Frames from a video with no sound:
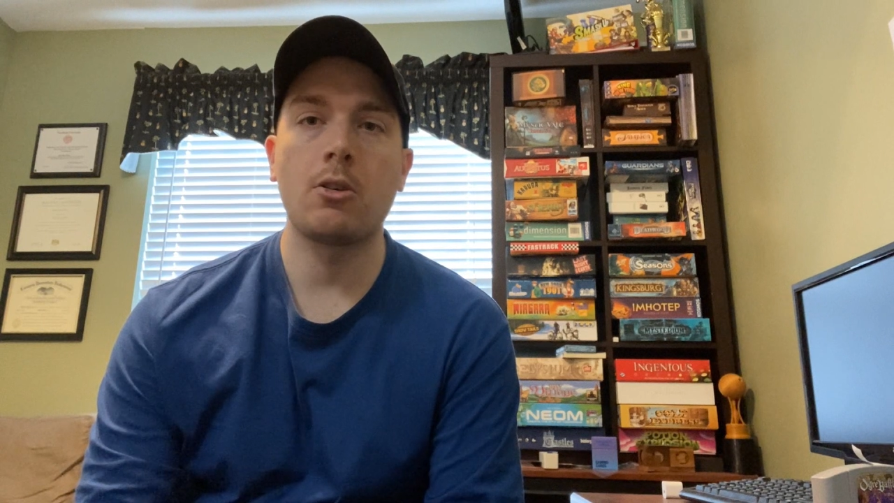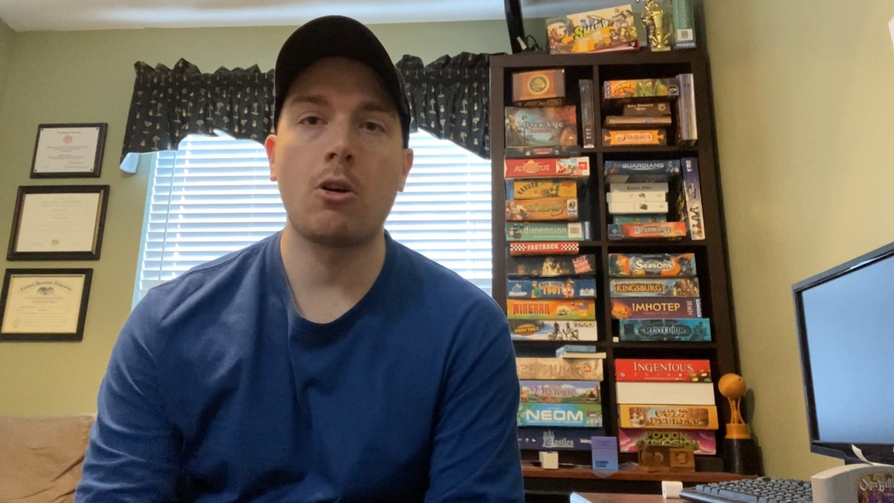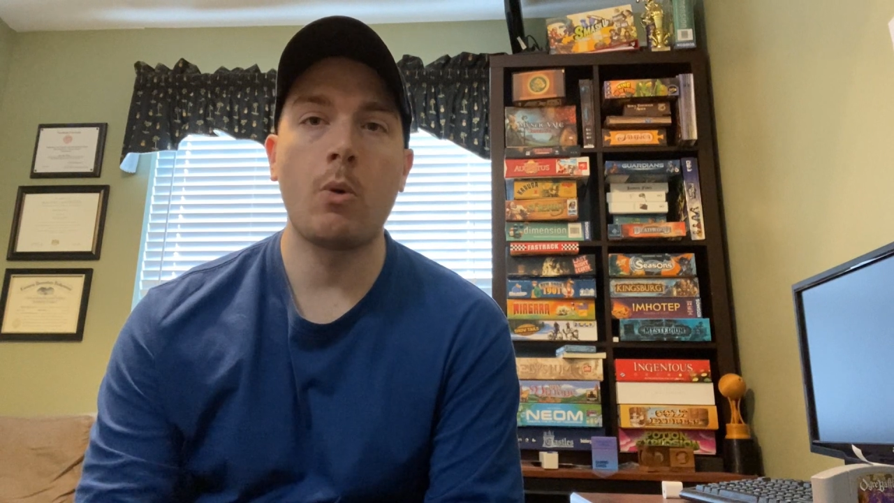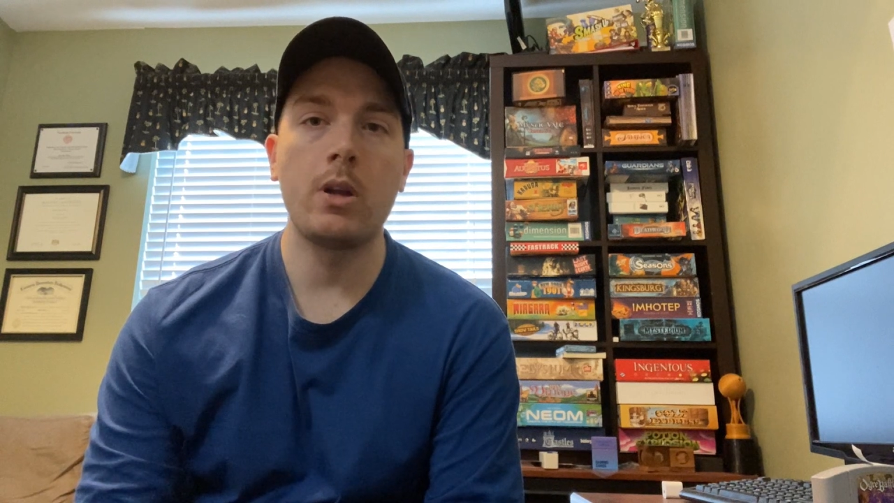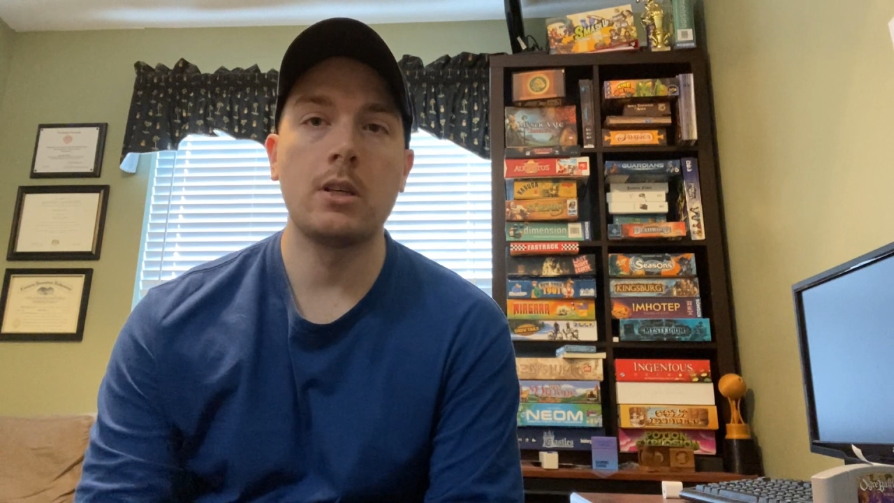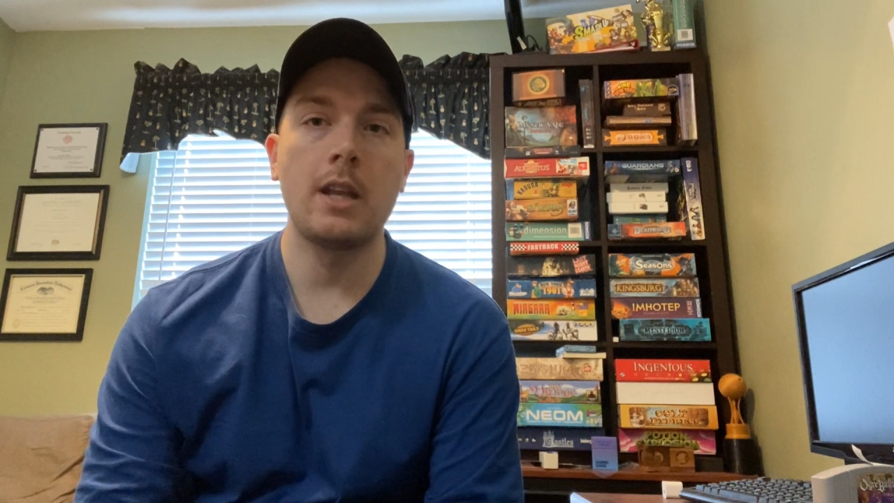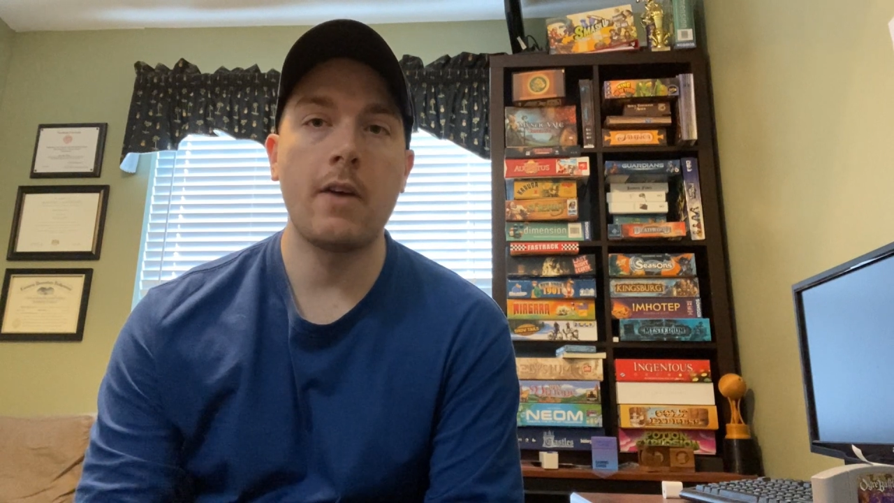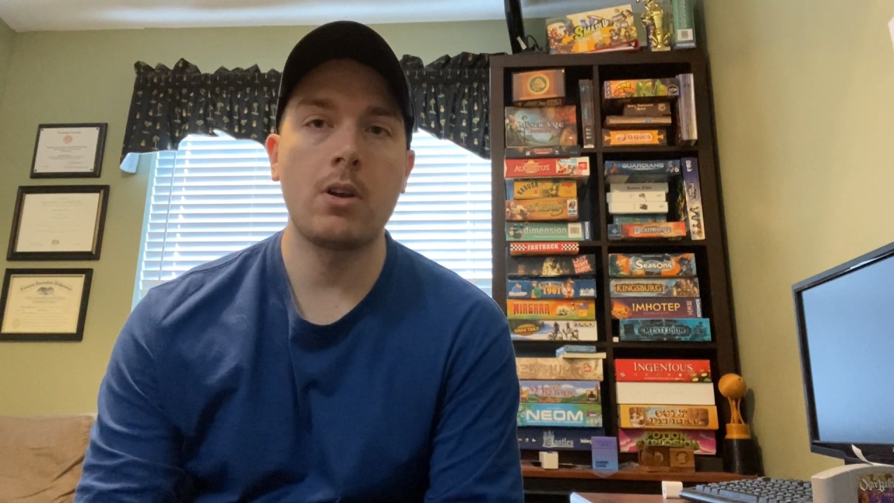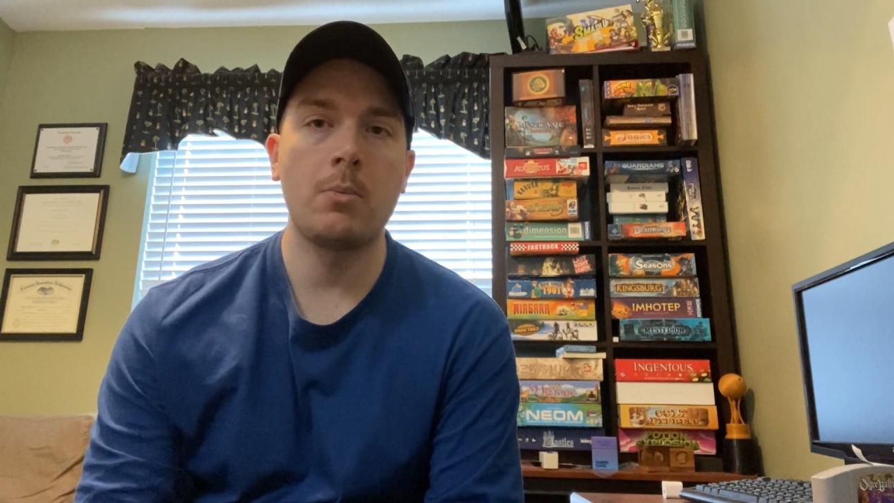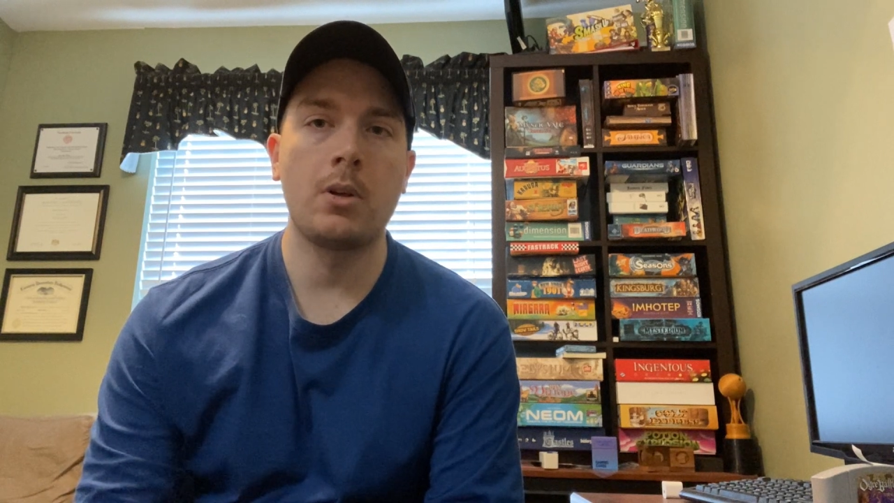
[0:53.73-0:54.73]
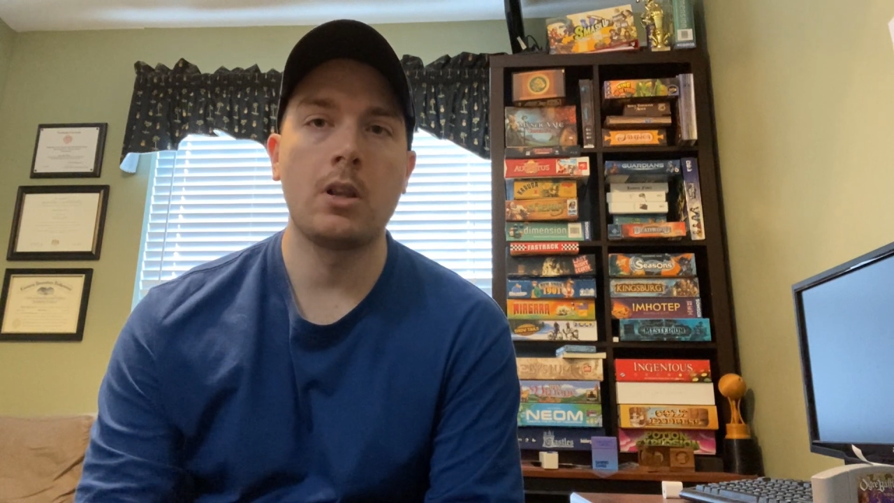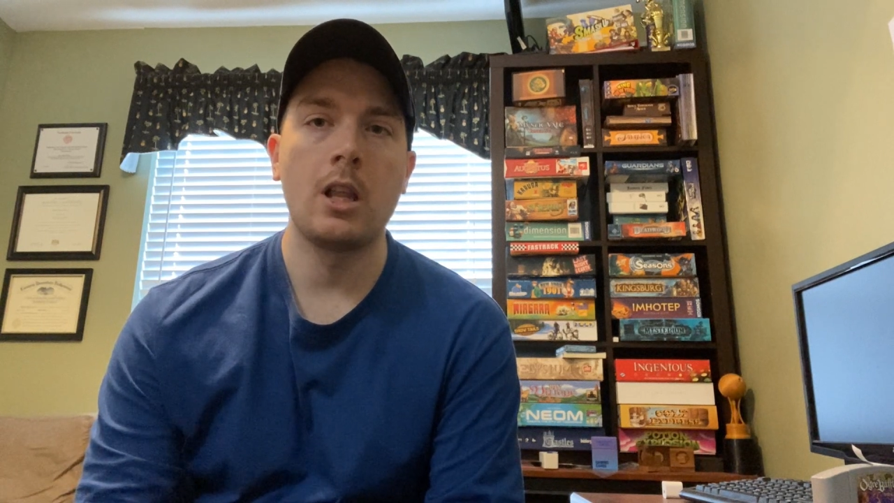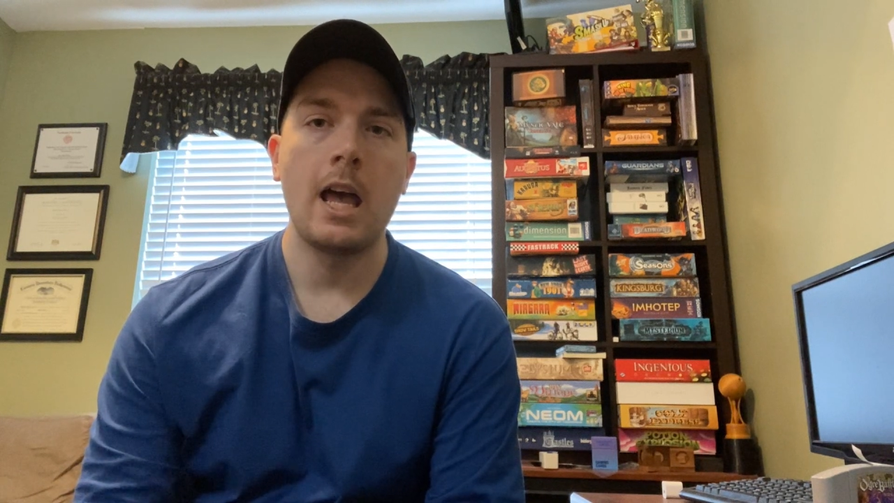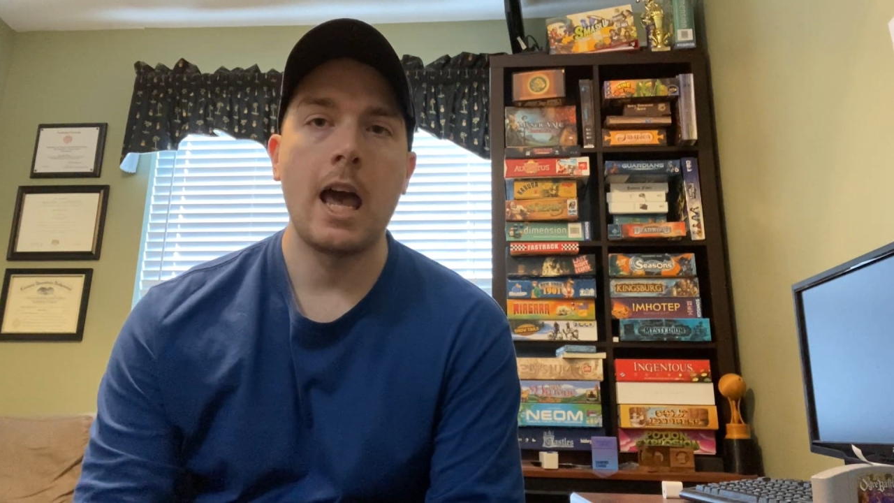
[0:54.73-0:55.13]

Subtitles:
always inevitable,